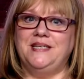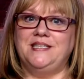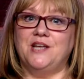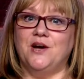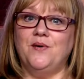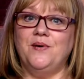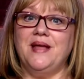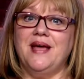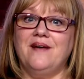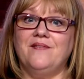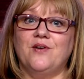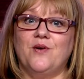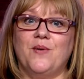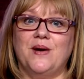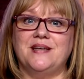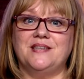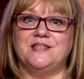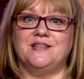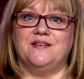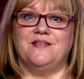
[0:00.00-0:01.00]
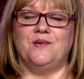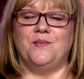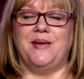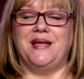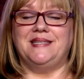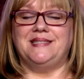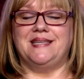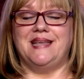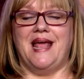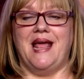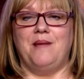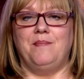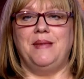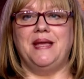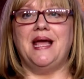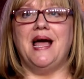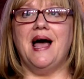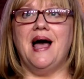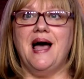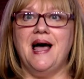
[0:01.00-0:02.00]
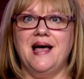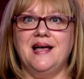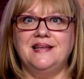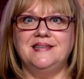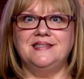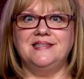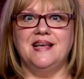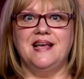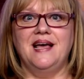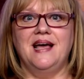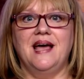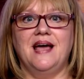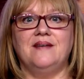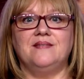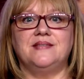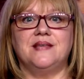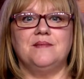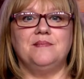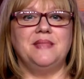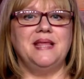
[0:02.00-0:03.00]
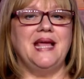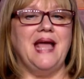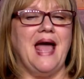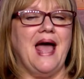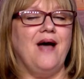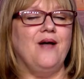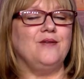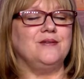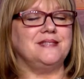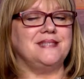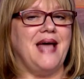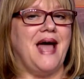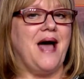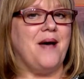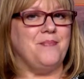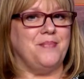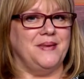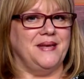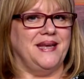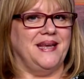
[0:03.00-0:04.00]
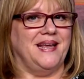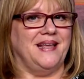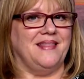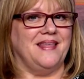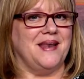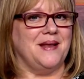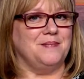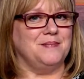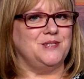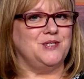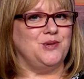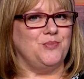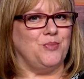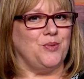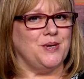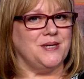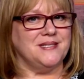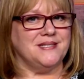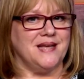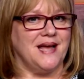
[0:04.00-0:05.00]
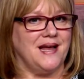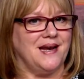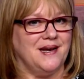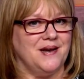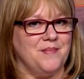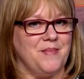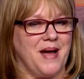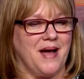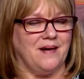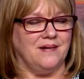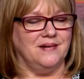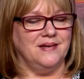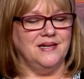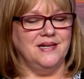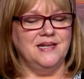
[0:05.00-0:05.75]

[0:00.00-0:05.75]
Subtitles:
don't have a question of the week today because I have something else happening that I'm super excited about.